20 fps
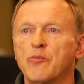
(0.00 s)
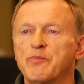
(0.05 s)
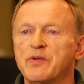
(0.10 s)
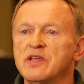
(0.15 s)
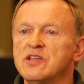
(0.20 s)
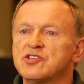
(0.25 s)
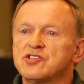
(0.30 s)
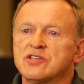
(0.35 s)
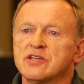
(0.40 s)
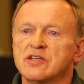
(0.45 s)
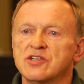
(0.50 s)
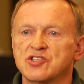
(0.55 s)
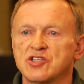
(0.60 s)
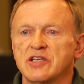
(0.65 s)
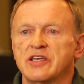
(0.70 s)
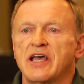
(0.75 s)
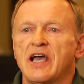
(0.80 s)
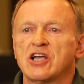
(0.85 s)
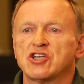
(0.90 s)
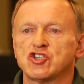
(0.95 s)
Obesity is a
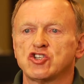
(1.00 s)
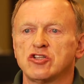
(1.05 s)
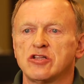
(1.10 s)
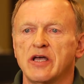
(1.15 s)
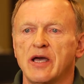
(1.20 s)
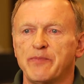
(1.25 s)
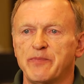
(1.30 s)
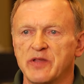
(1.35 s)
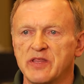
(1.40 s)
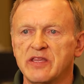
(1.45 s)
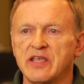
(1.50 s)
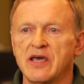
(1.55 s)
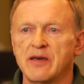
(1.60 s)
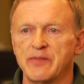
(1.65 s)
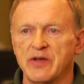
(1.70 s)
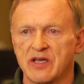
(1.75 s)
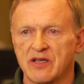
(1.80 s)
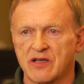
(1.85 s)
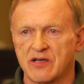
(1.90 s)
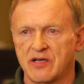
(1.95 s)
national
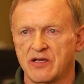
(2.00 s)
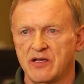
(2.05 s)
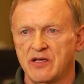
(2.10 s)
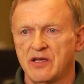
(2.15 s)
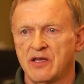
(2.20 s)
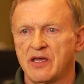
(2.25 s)
epidemic.